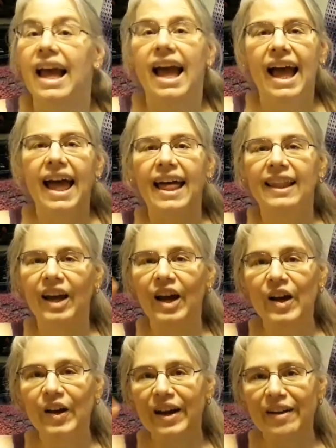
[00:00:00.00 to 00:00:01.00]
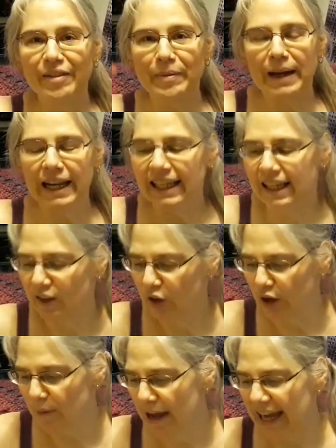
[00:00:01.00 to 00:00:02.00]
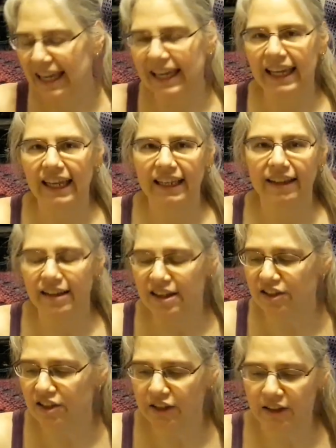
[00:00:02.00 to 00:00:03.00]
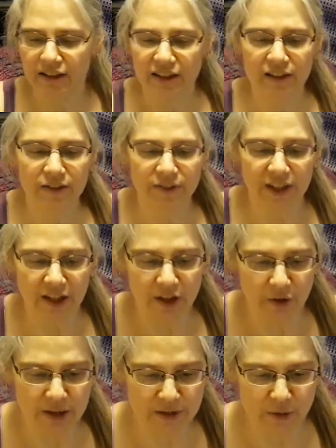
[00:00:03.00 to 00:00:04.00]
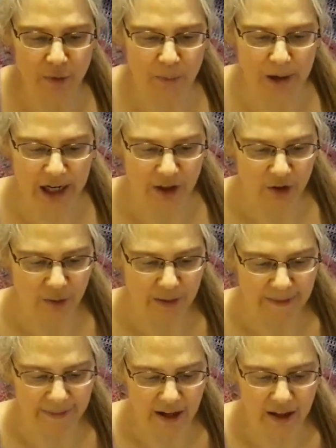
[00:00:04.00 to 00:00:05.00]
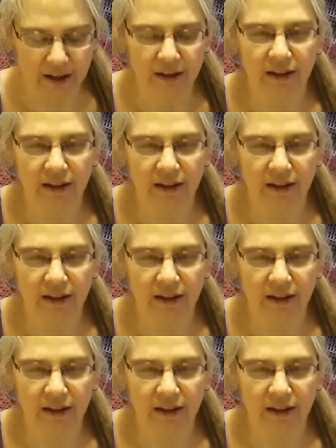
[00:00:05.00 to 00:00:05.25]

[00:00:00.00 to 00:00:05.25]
Hello everybody, Laura back again. This video is a reminder that the